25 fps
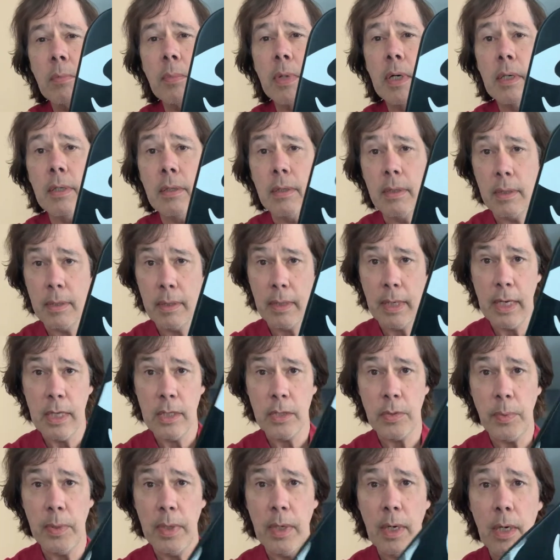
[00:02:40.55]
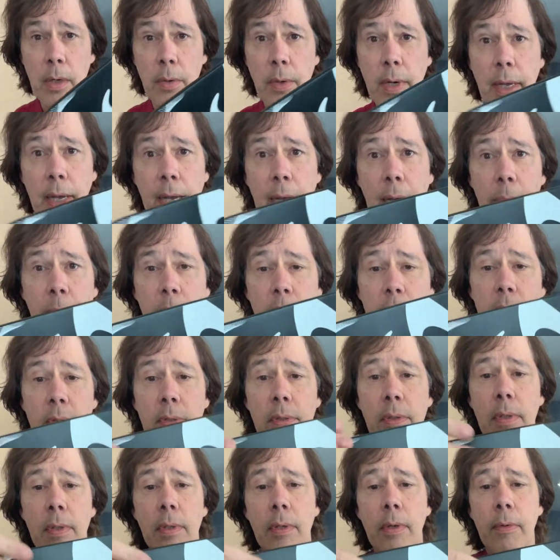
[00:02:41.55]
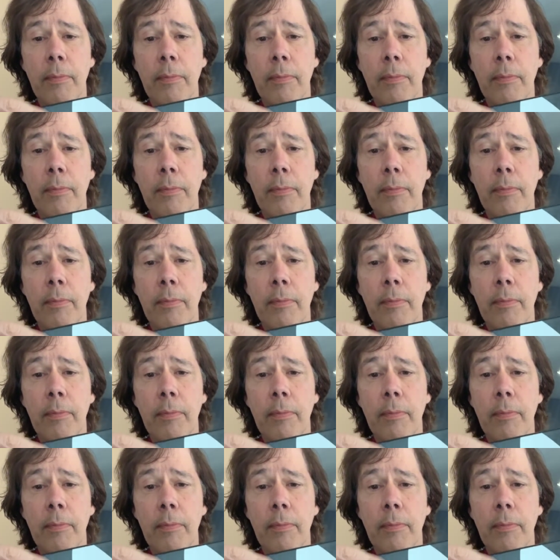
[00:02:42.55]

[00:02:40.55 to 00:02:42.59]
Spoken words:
but as we know, it happens,